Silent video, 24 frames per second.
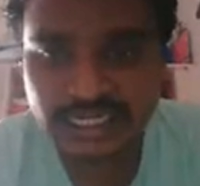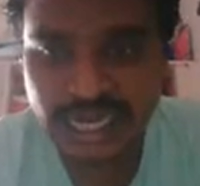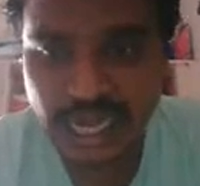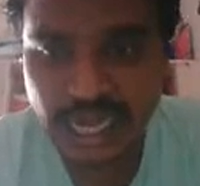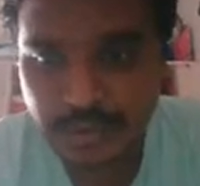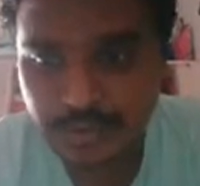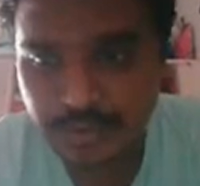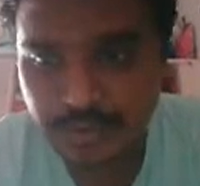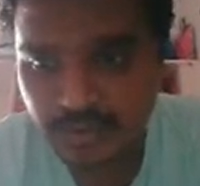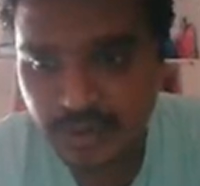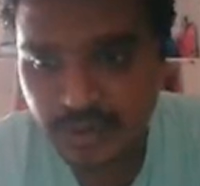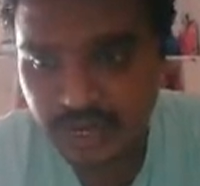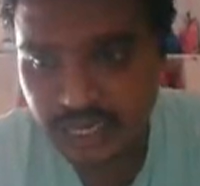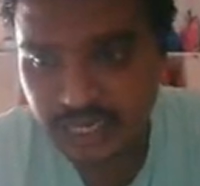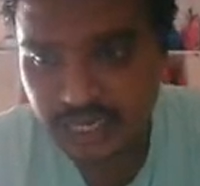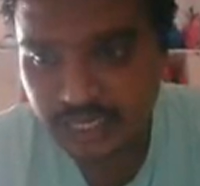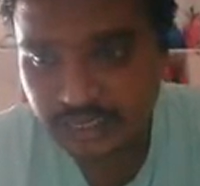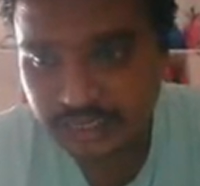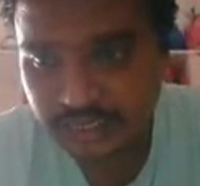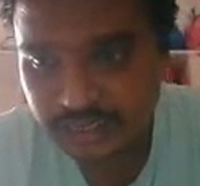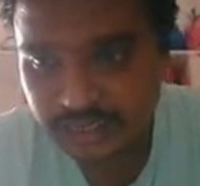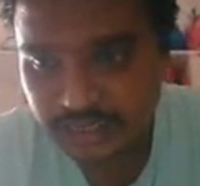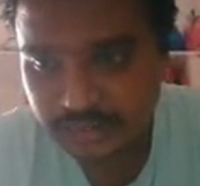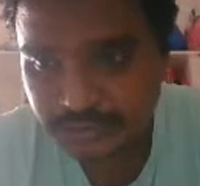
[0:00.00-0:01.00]
That is, type
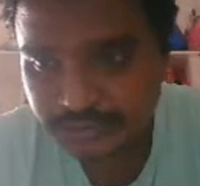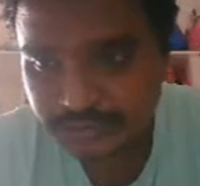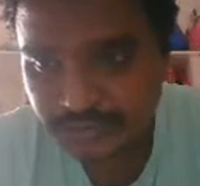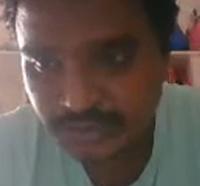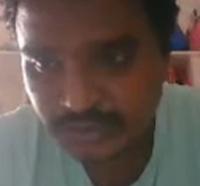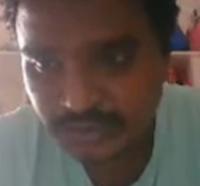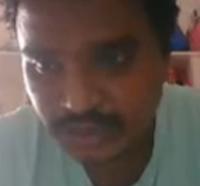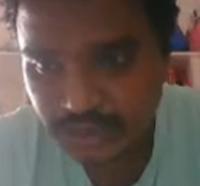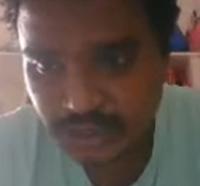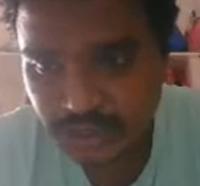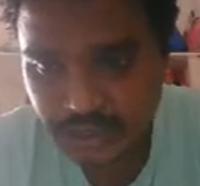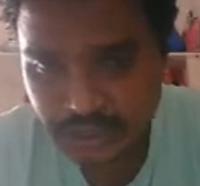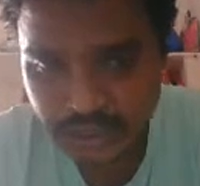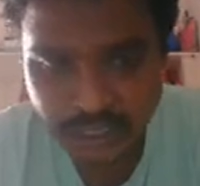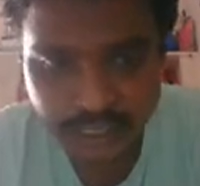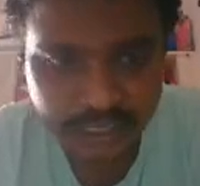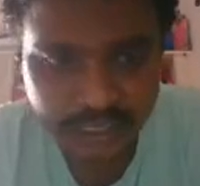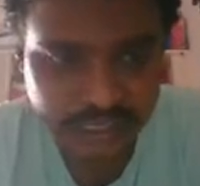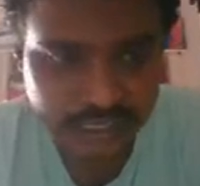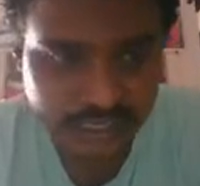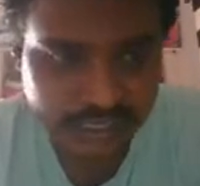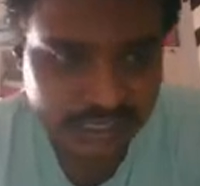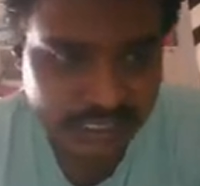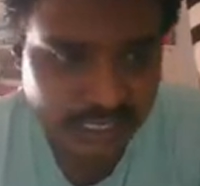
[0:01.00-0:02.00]
1 is
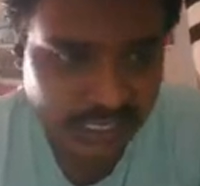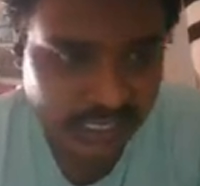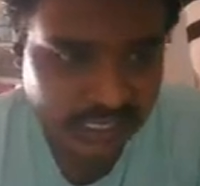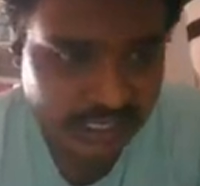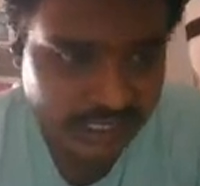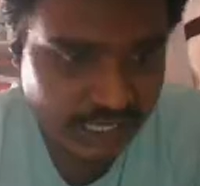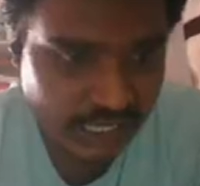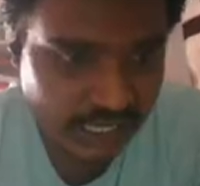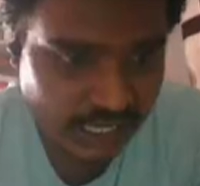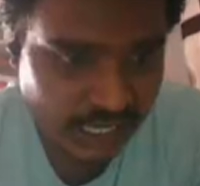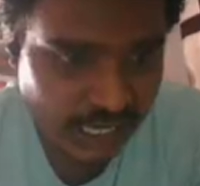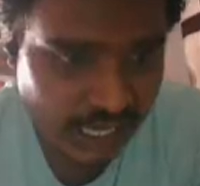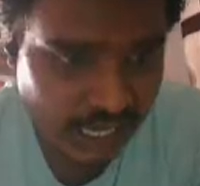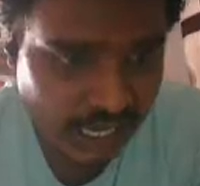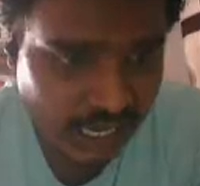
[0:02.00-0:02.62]
discrete